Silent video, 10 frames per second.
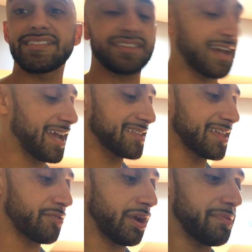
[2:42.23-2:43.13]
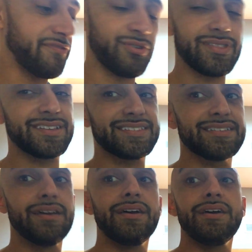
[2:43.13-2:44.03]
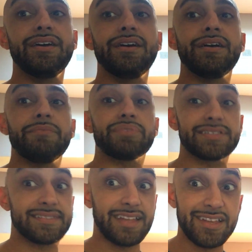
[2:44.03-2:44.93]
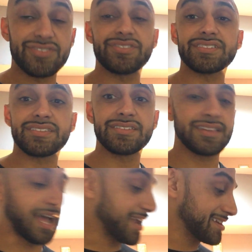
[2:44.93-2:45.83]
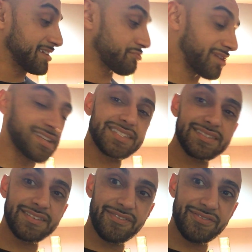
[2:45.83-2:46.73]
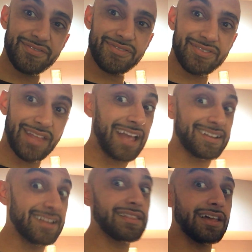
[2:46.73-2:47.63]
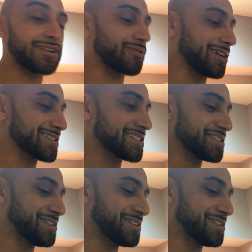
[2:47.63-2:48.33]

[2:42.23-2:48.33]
I, I had that right before this, but it's dangerous. I could eat rice I could eat a lot of rice.